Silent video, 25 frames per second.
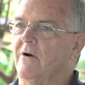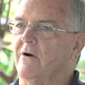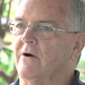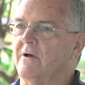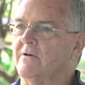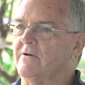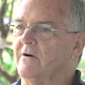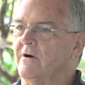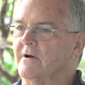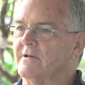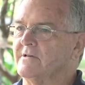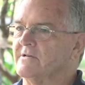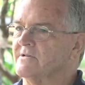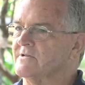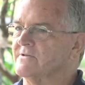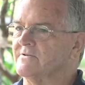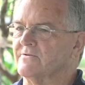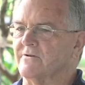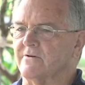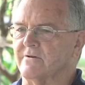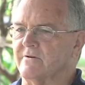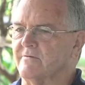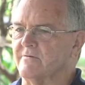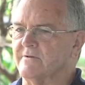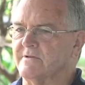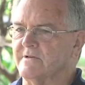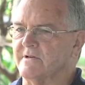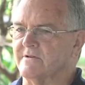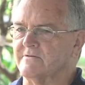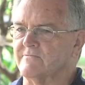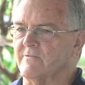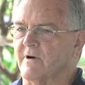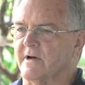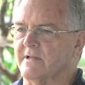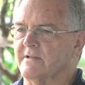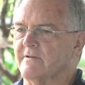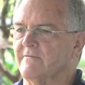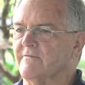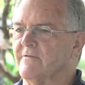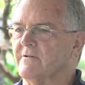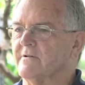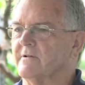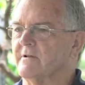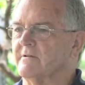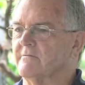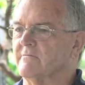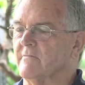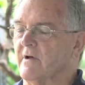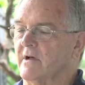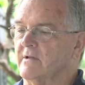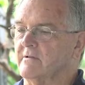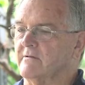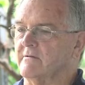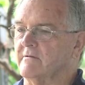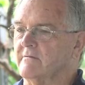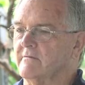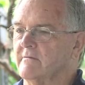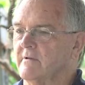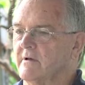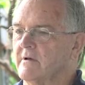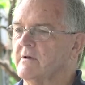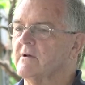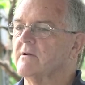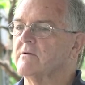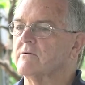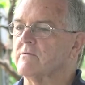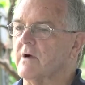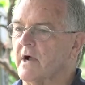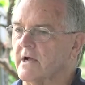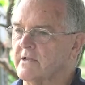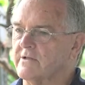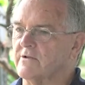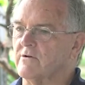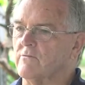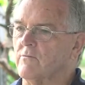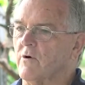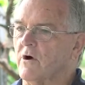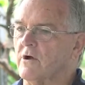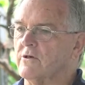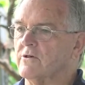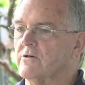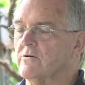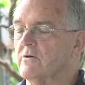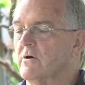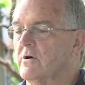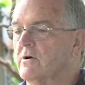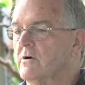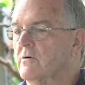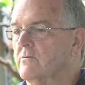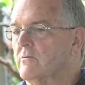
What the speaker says: I just thought he was just wonderful and great to watch.